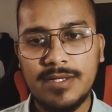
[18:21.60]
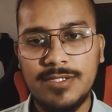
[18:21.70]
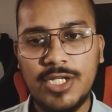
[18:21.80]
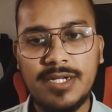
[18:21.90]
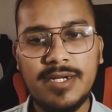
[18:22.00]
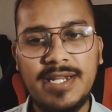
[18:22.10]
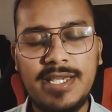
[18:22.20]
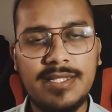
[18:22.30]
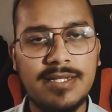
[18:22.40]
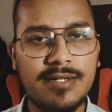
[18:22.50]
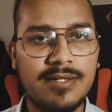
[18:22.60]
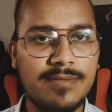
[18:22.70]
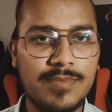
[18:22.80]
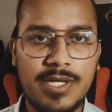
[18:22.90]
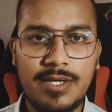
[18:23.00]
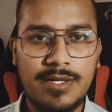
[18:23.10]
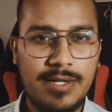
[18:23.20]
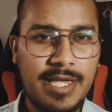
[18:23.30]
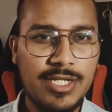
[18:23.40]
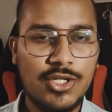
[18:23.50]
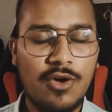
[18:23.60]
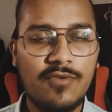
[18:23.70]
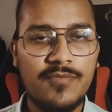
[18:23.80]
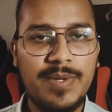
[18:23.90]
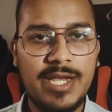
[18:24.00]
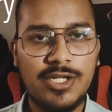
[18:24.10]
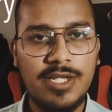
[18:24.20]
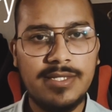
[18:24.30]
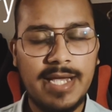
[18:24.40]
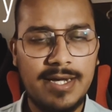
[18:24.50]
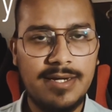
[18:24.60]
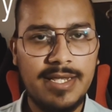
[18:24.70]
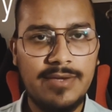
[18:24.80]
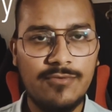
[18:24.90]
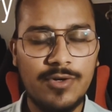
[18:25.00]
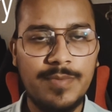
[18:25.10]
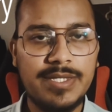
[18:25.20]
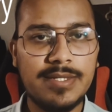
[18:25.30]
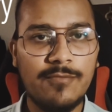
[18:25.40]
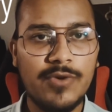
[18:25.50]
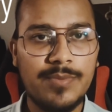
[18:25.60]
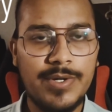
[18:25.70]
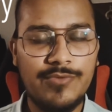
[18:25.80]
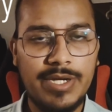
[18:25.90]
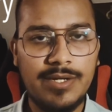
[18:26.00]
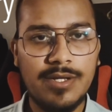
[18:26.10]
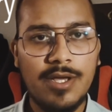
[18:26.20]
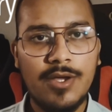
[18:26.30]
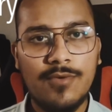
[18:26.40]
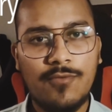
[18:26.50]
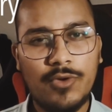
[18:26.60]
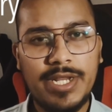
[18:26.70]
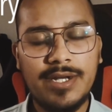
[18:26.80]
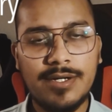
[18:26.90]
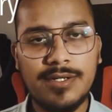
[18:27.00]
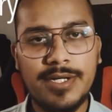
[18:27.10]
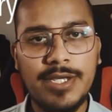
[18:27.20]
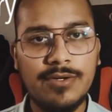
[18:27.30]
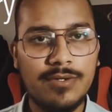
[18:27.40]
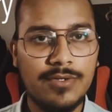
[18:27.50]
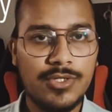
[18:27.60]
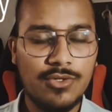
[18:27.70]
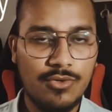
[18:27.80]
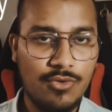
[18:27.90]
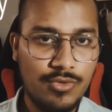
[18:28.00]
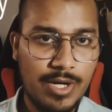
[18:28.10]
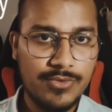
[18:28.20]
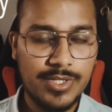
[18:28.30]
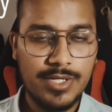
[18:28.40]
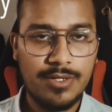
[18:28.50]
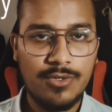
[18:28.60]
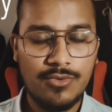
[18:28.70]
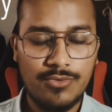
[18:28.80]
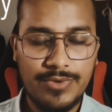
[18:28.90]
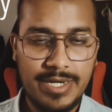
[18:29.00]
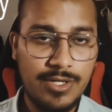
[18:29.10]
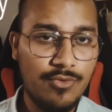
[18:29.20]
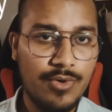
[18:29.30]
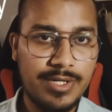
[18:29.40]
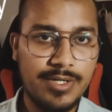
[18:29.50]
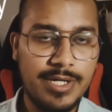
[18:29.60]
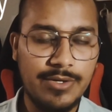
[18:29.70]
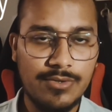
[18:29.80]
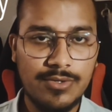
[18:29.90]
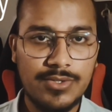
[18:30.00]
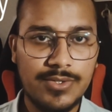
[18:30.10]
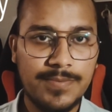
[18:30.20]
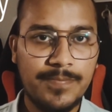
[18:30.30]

generally the range of PhD salary would be somewhere between 1400 euros to 2000 to 2200 euros.